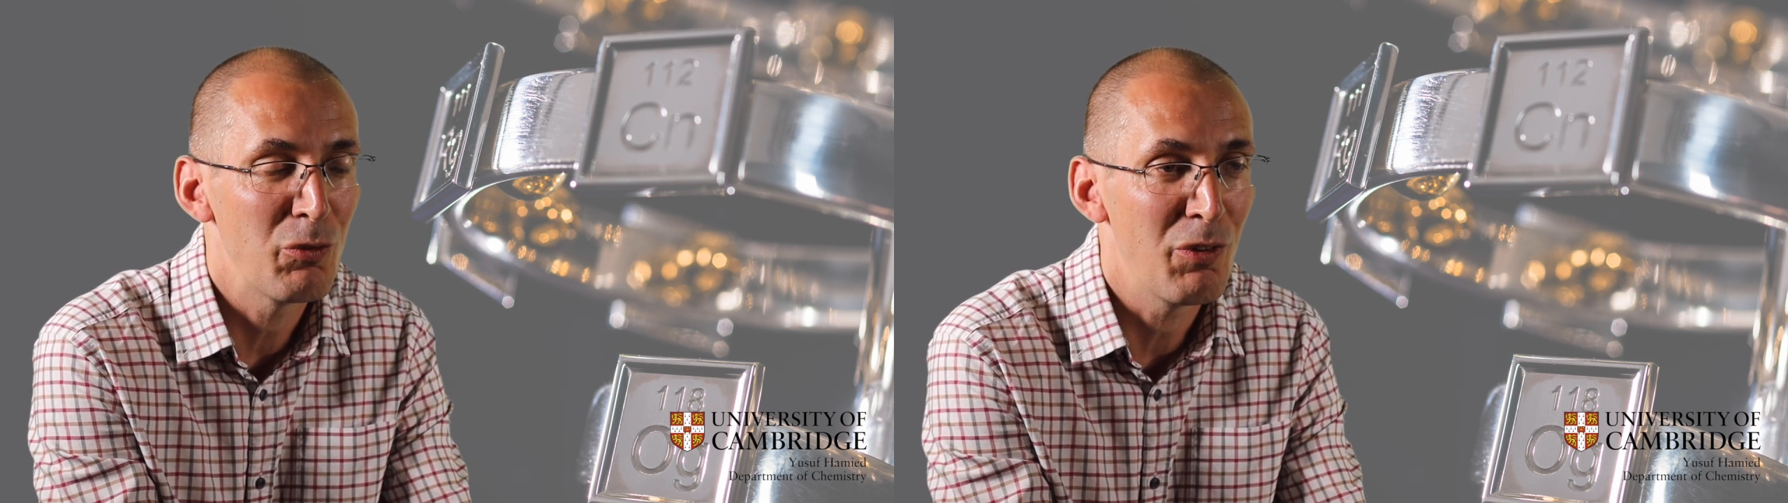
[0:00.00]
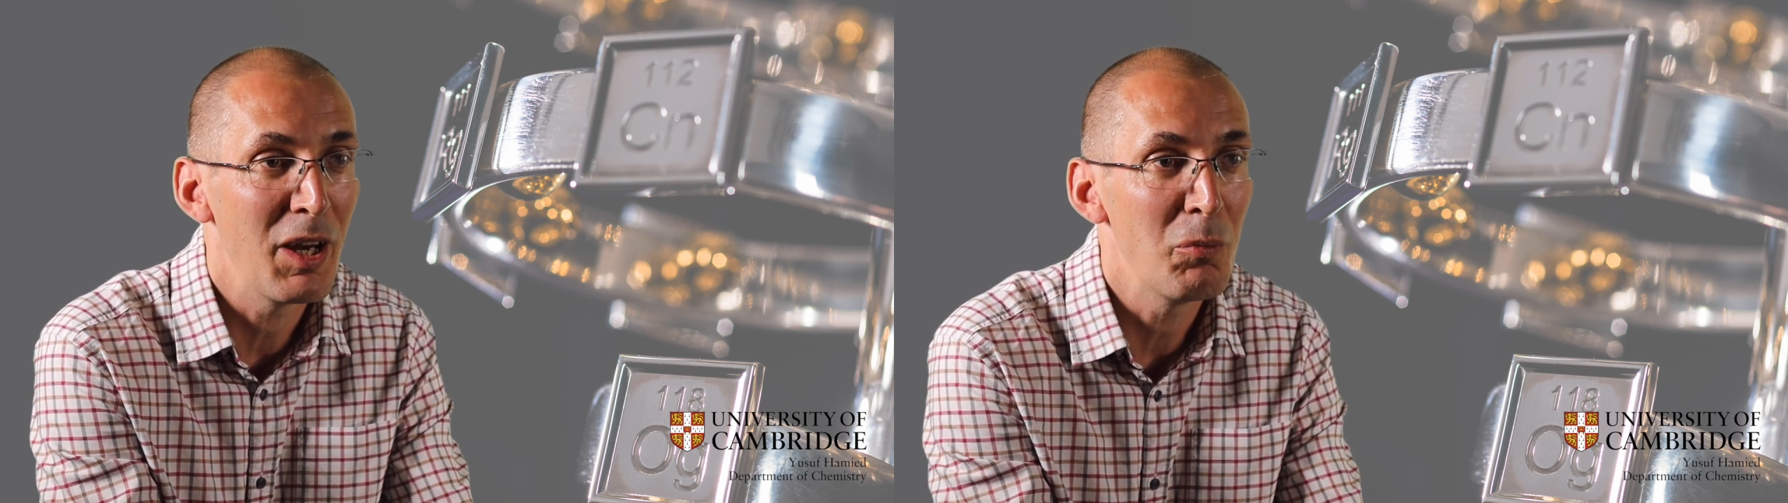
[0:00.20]

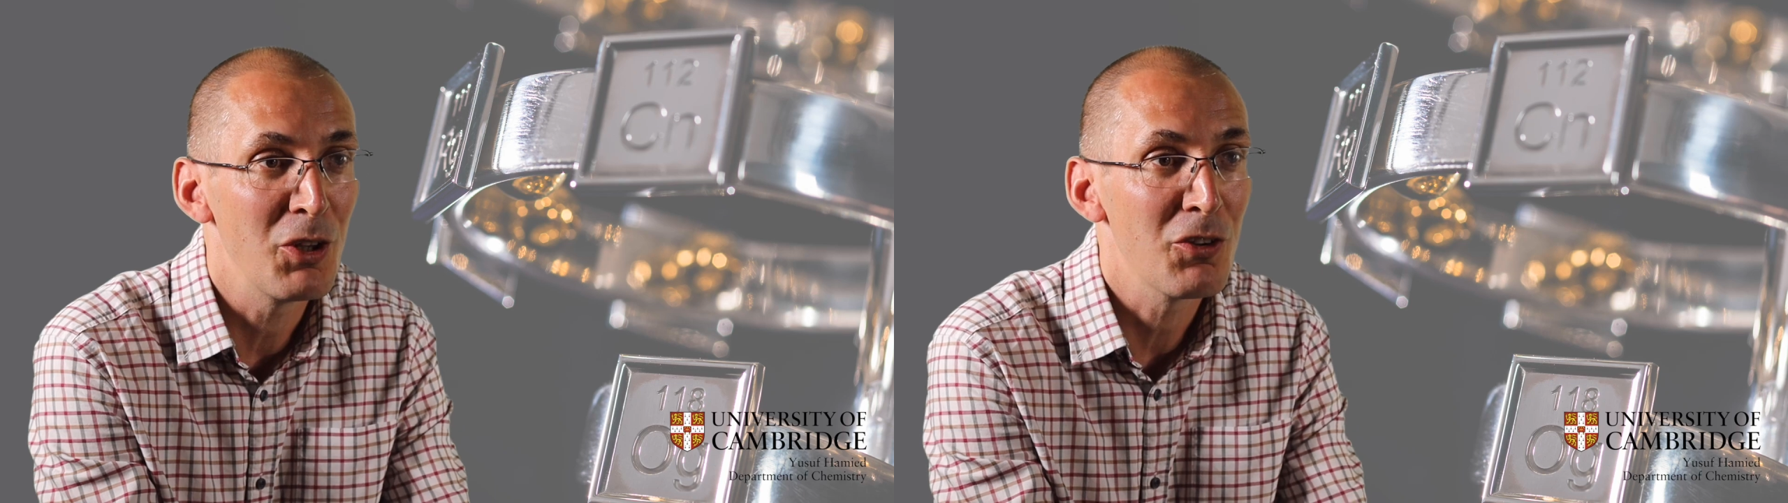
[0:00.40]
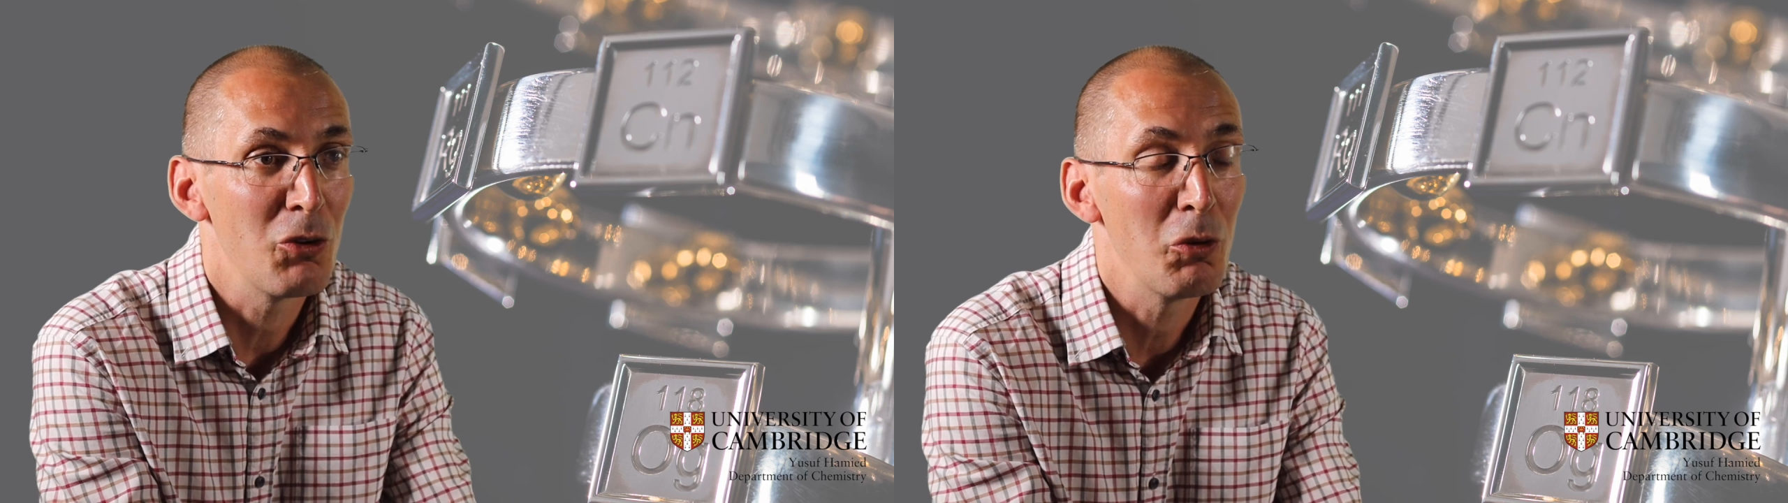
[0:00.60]

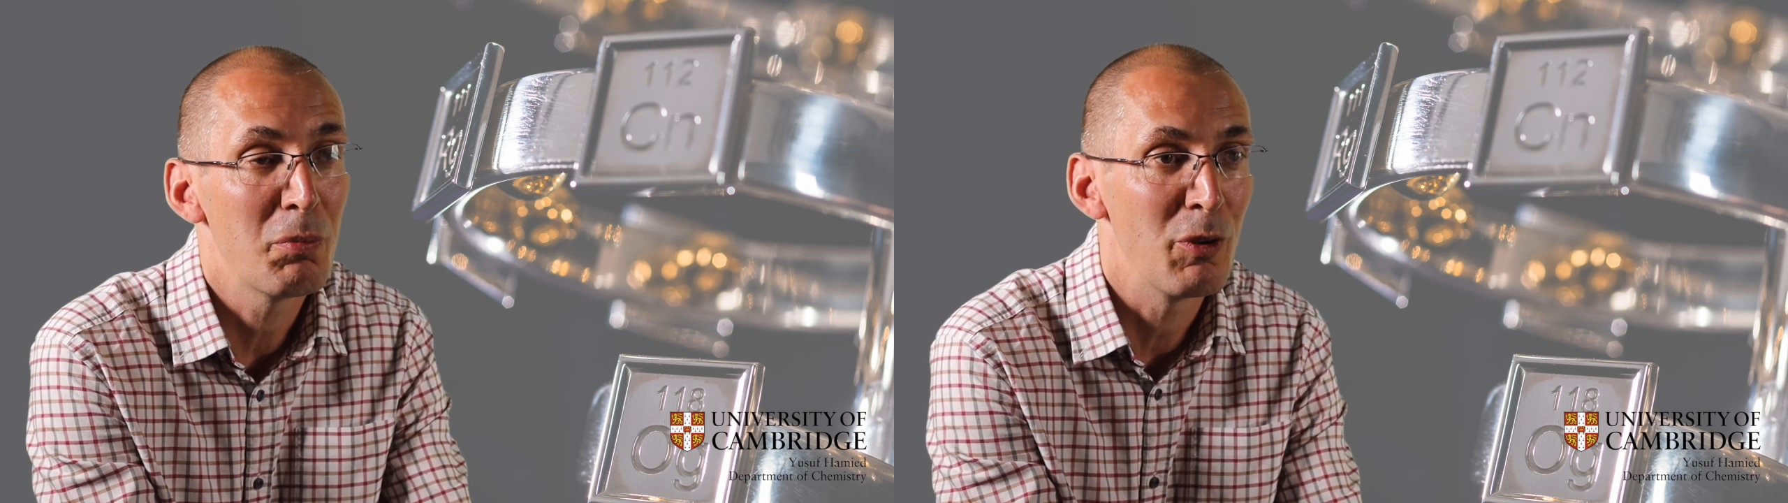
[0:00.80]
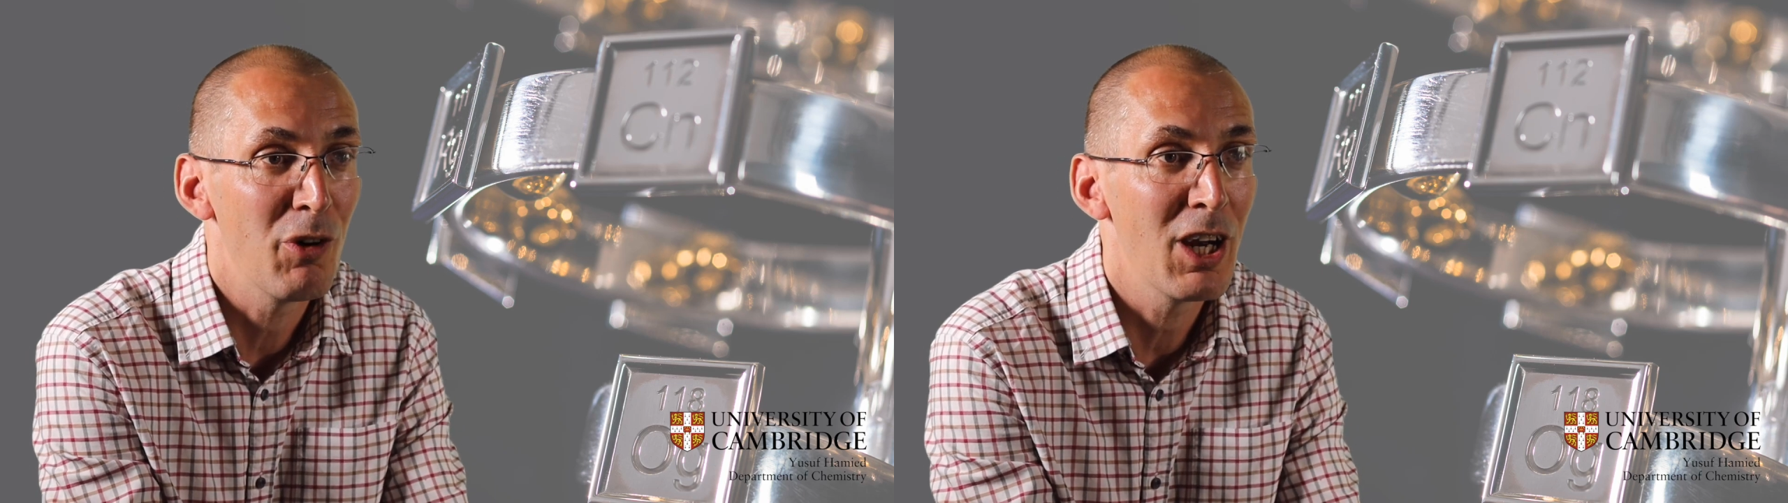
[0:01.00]
vibrant group
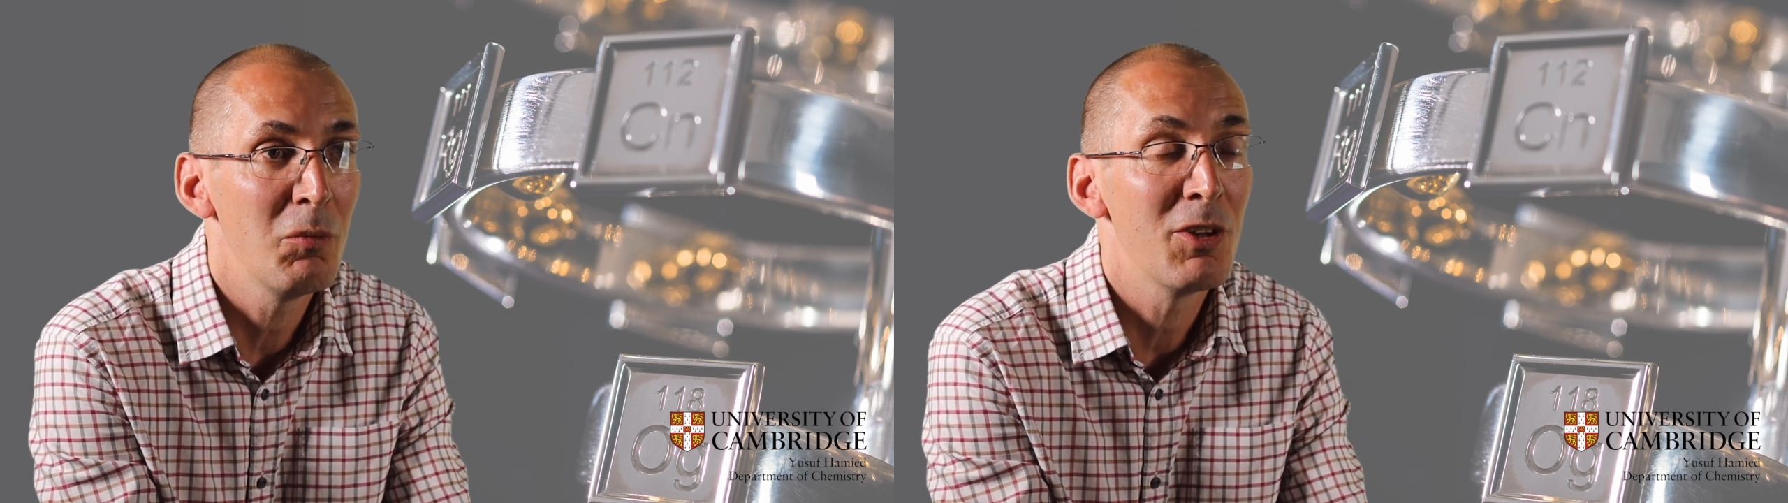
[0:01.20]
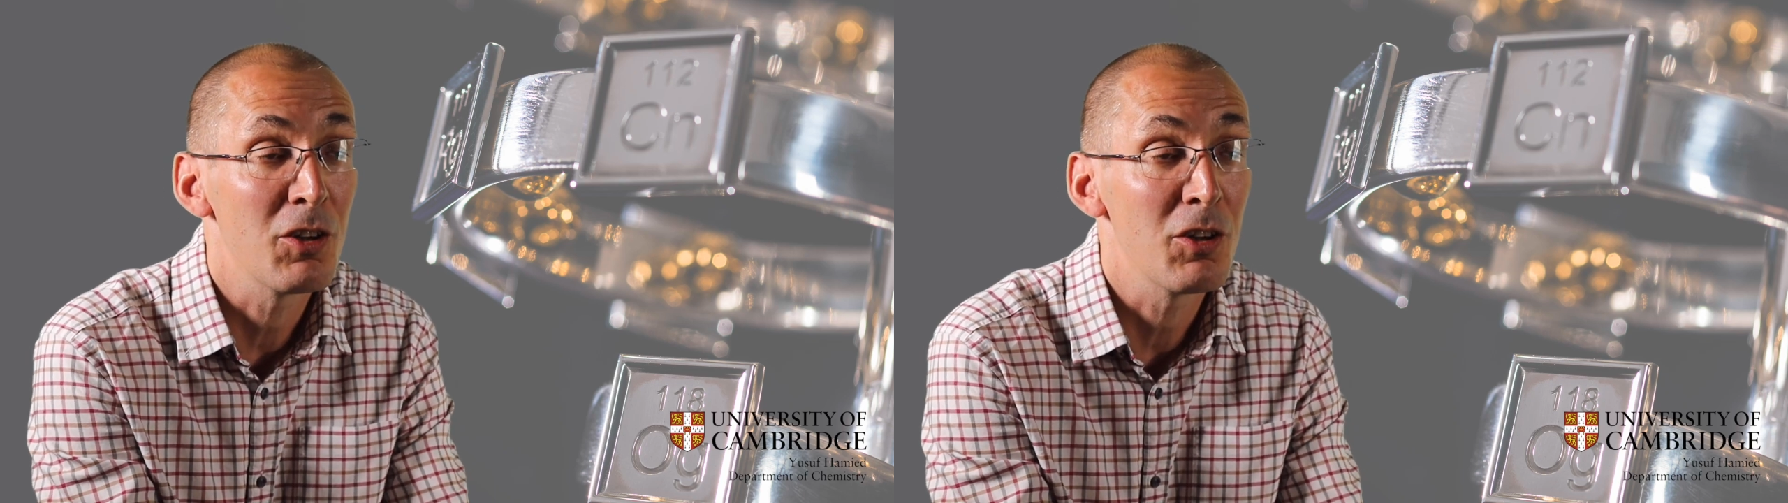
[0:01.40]
environment